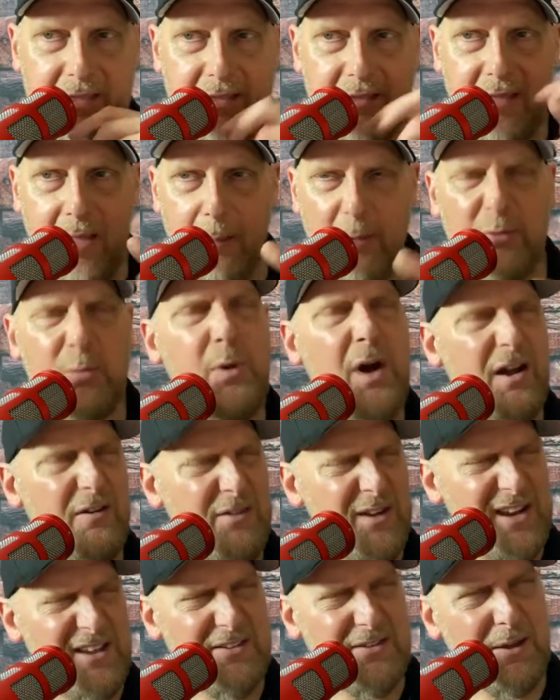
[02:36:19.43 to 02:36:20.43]
I was
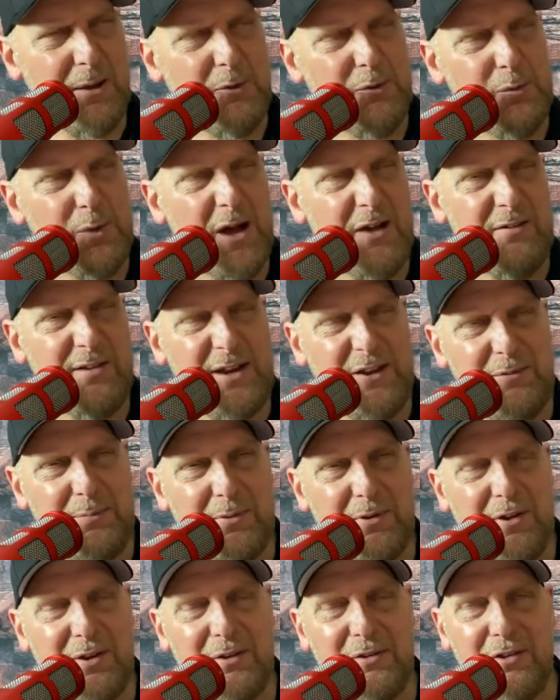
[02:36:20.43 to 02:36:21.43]
worried
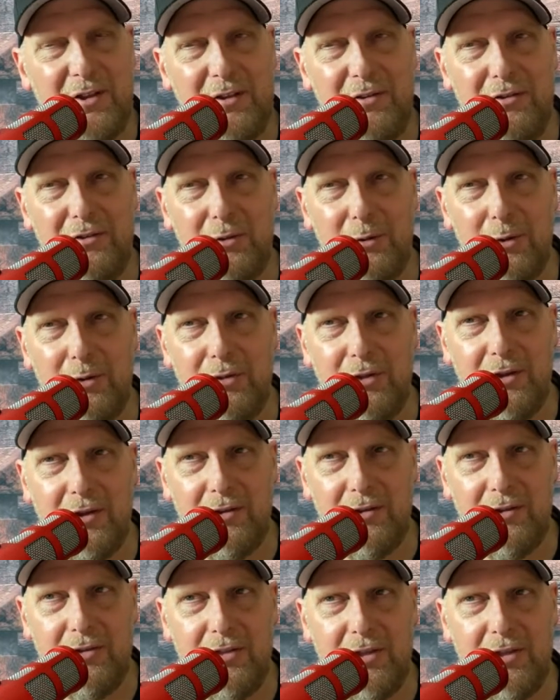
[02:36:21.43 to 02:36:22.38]
because I saw that